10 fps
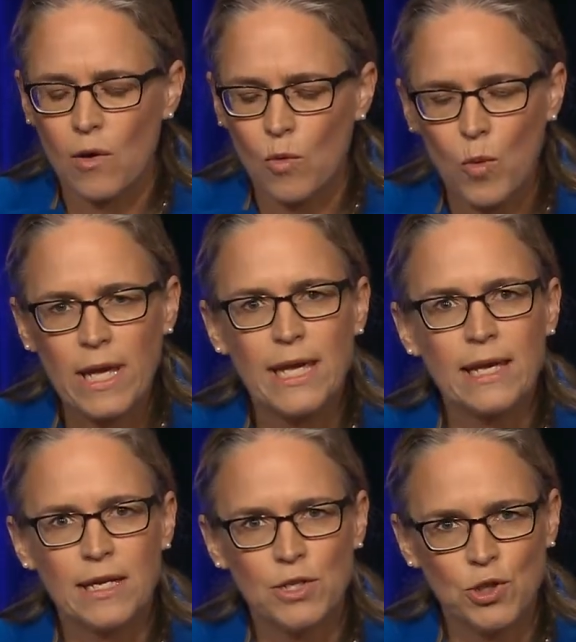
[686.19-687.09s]
We
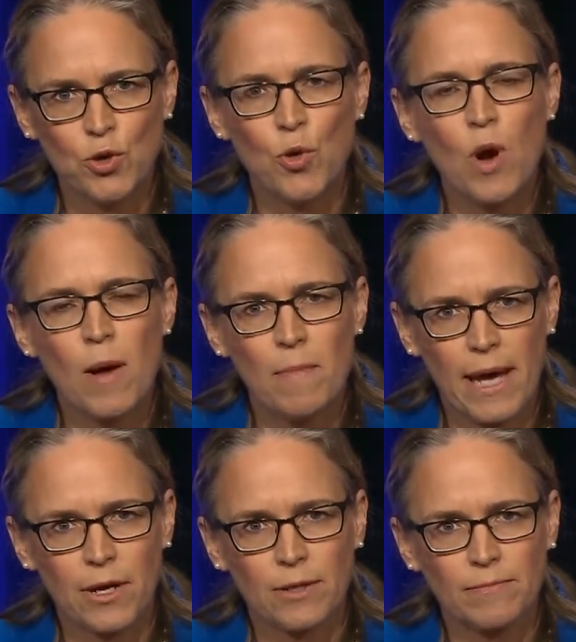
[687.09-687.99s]
can do
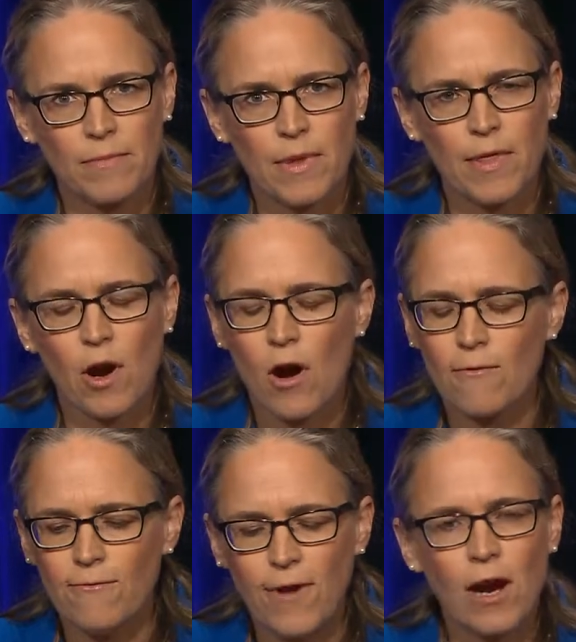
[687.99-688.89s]
better. There are
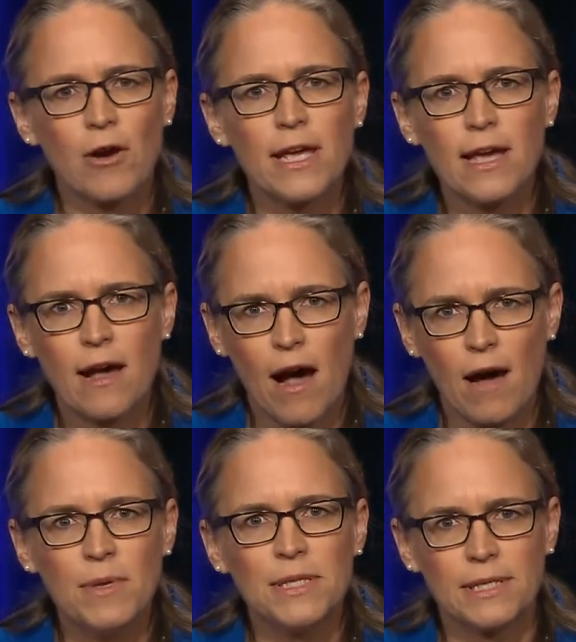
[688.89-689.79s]
very
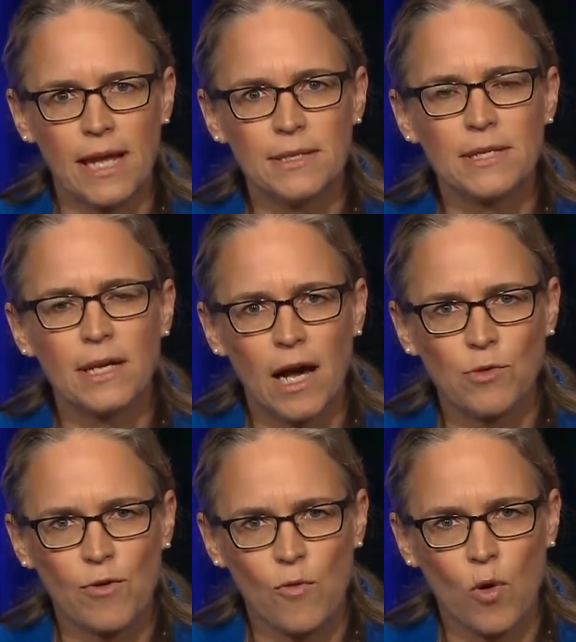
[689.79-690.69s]
common sense gun
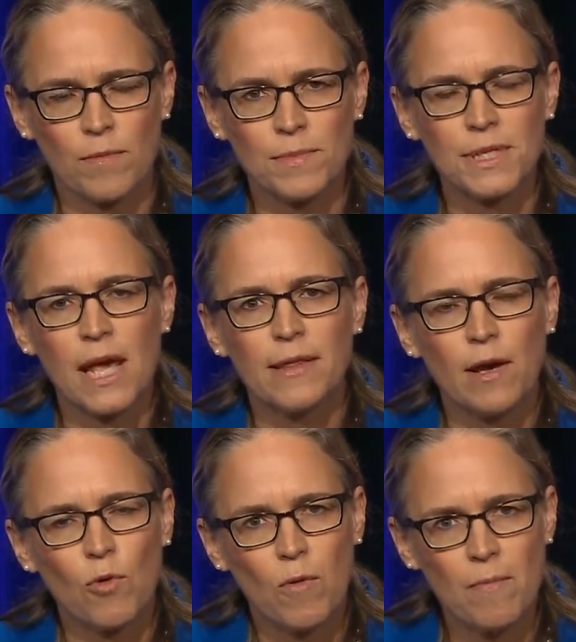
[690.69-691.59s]
reforms
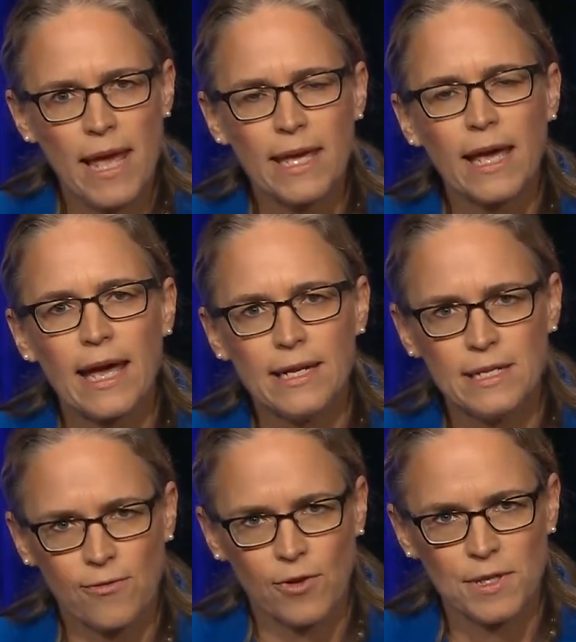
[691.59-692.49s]
that will make a
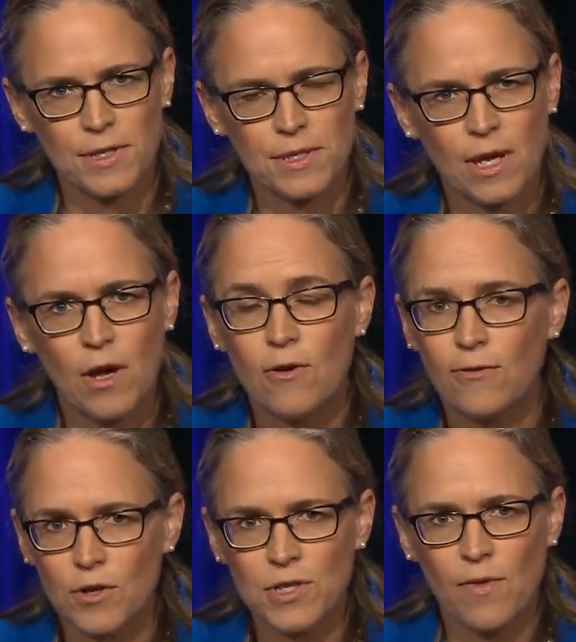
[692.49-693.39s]
difference.
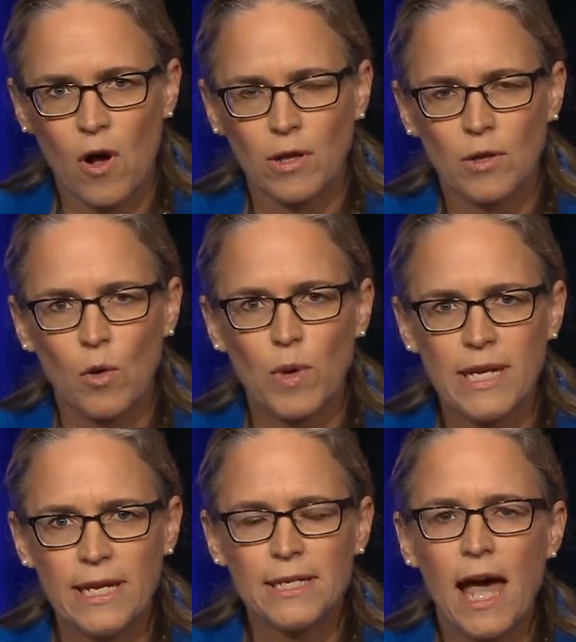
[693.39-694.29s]
First of all, we
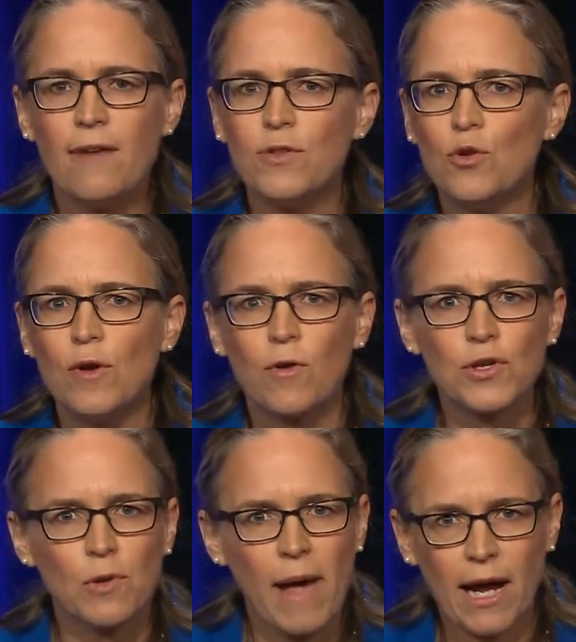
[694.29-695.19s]
need to have
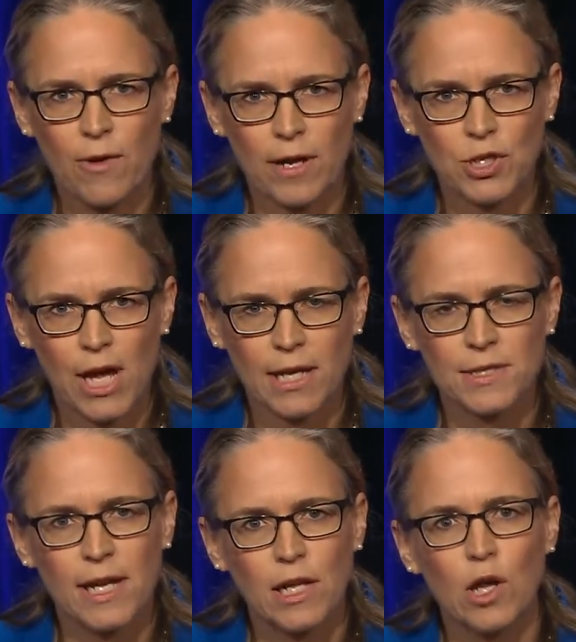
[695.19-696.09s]
universal background checks
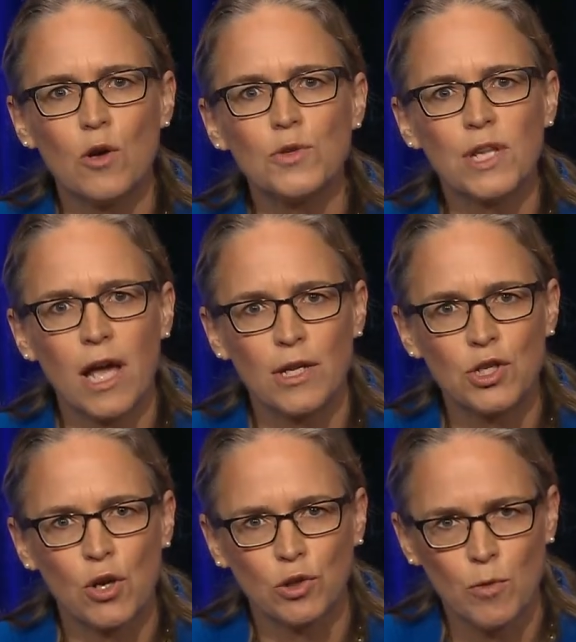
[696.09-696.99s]
that close the gun
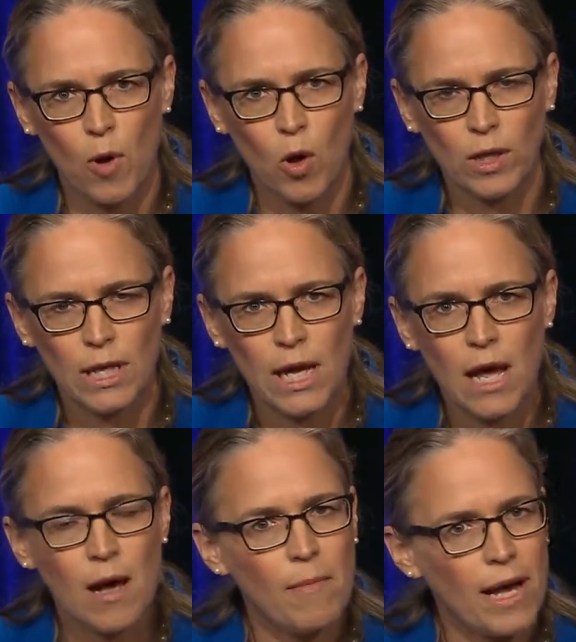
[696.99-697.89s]
show loophole.
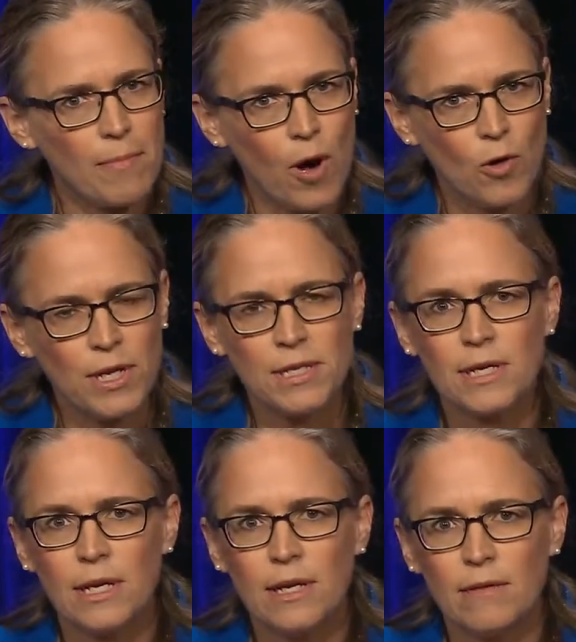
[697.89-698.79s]
My opponent
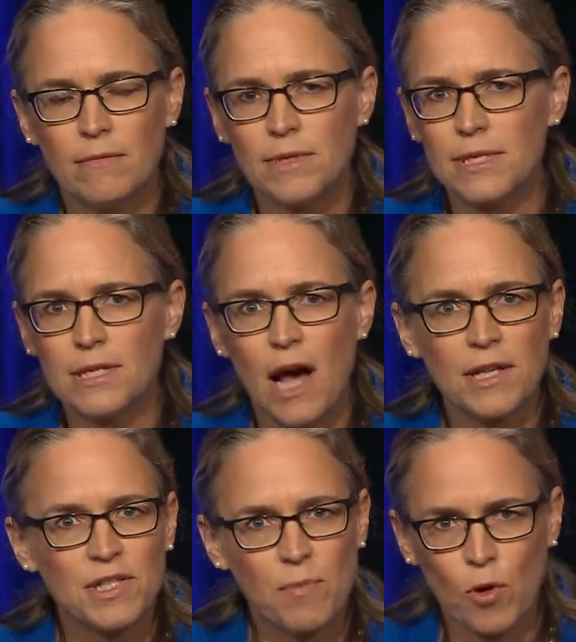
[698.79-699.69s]
does not
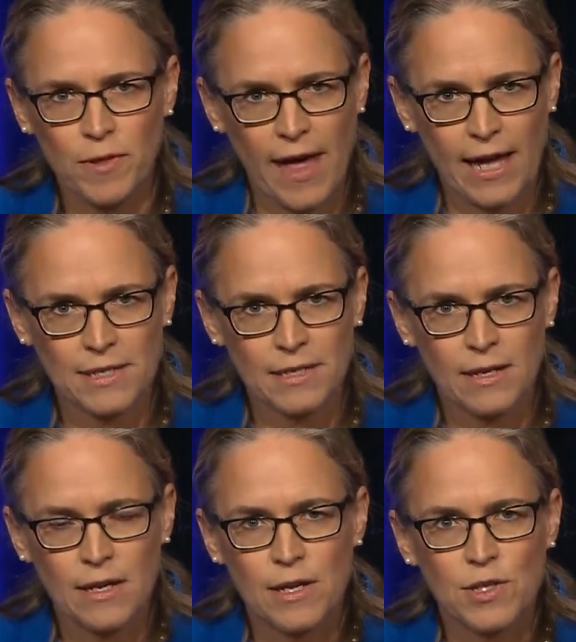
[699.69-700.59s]
support that.
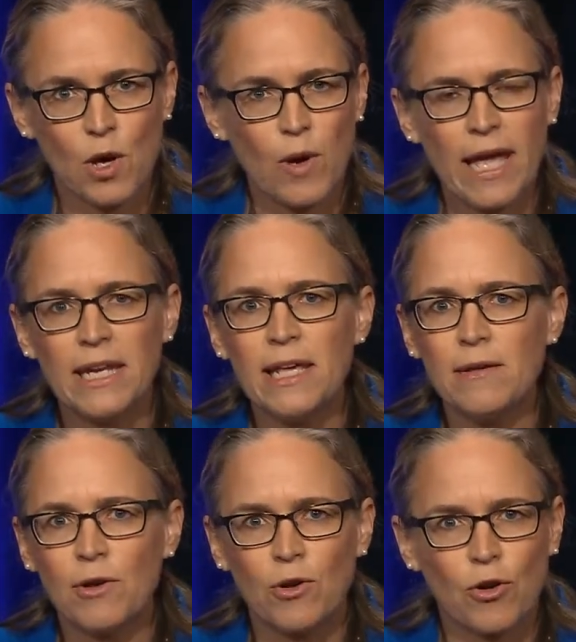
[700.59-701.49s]
So any
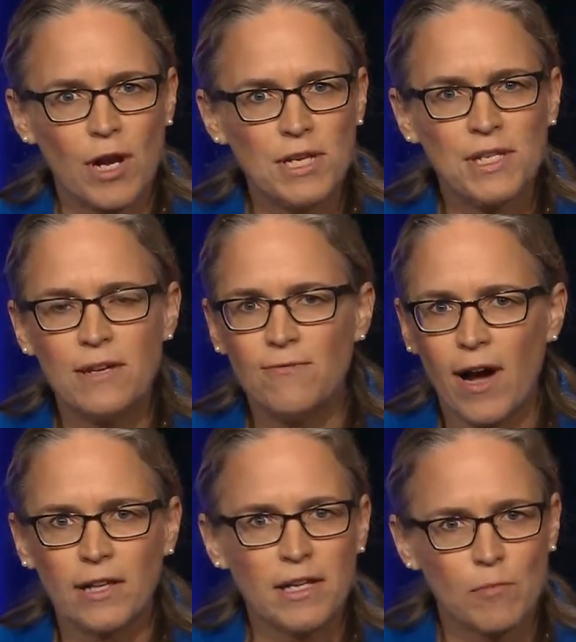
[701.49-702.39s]
crazy
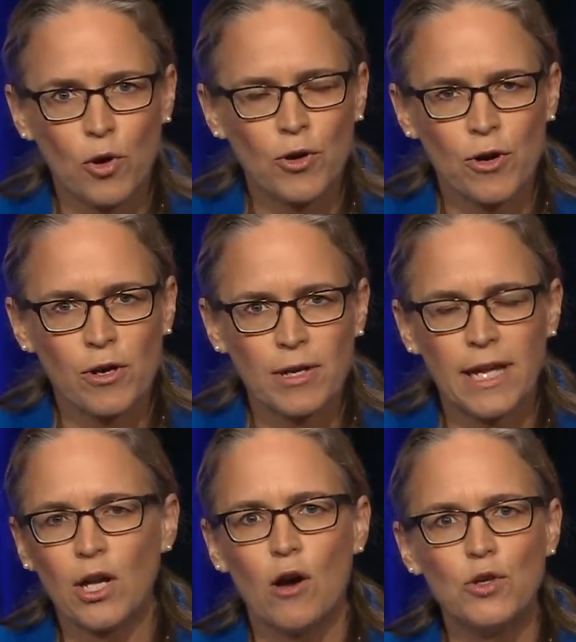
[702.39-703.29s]
violent murderer
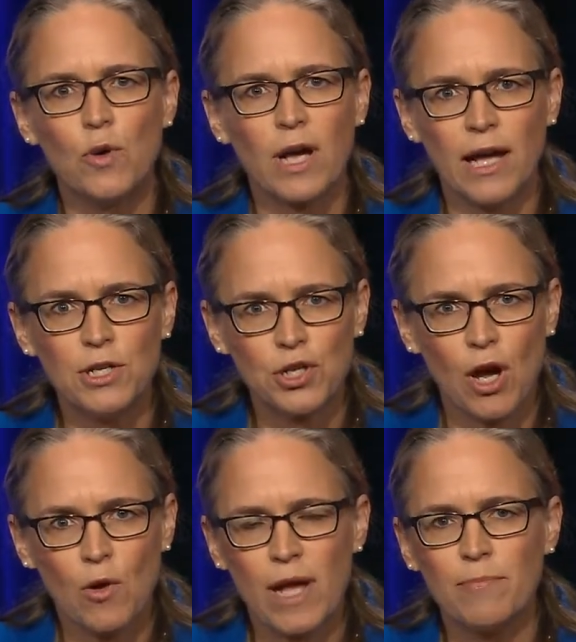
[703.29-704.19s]
can go to a gun
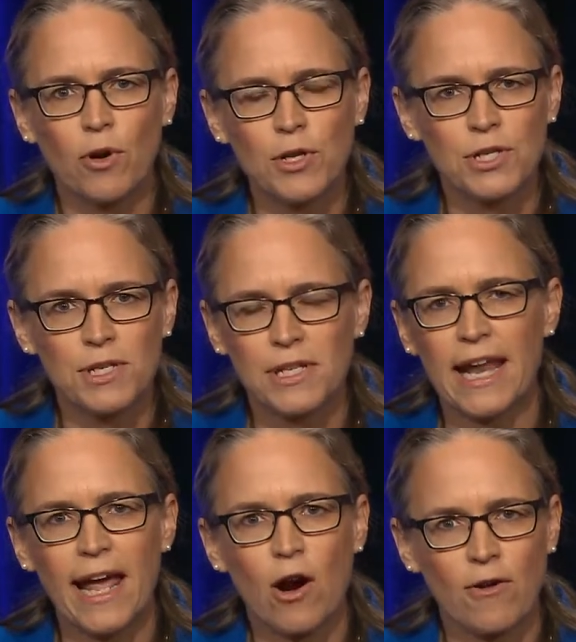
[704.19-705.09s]
show and purchase an
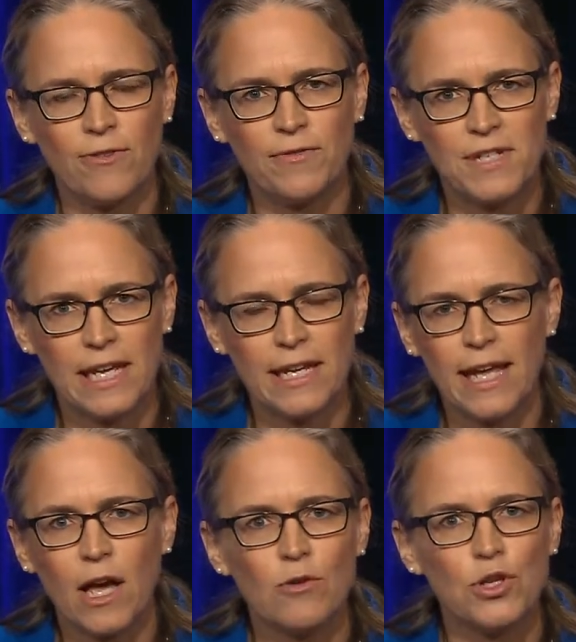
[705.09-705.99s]
AR-15 and
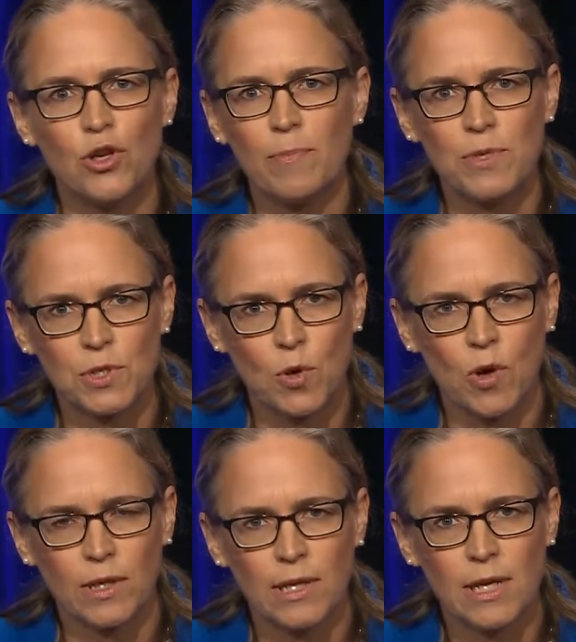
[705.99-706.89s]
go shoot up a
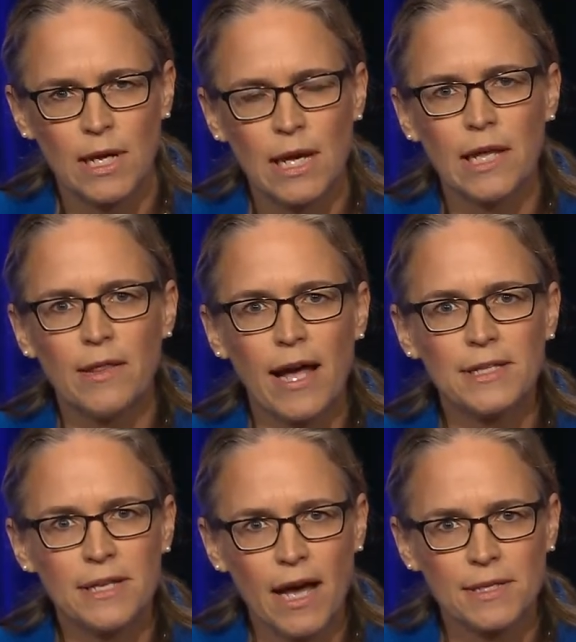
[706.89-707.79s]
school. That's
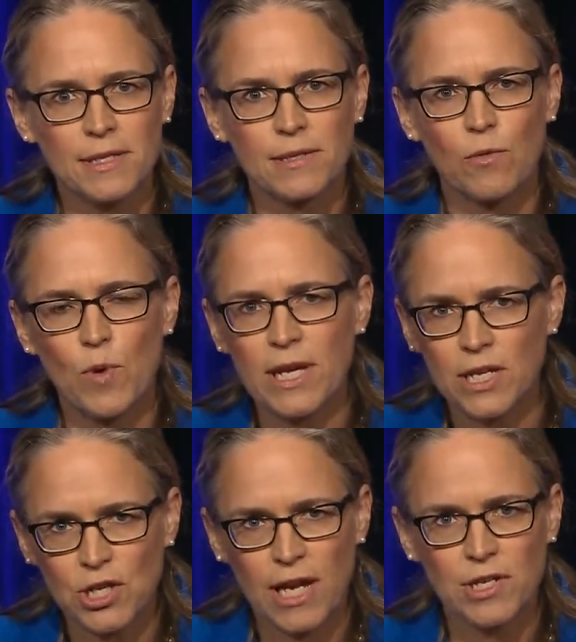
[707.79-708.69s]
nuts. We can
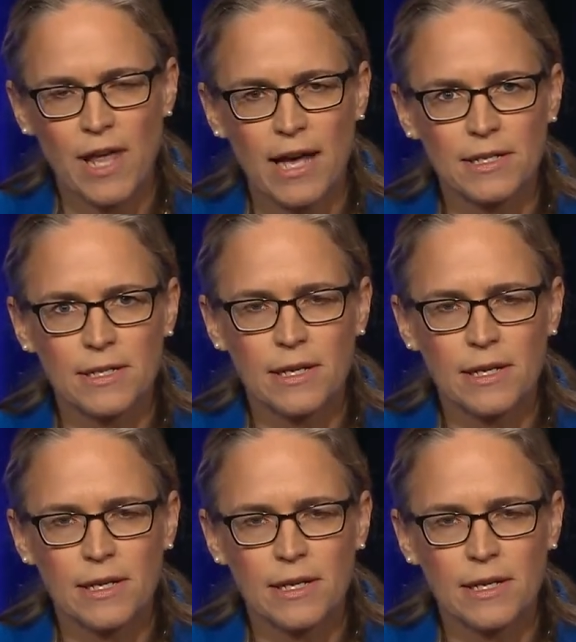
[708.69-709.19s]
change that.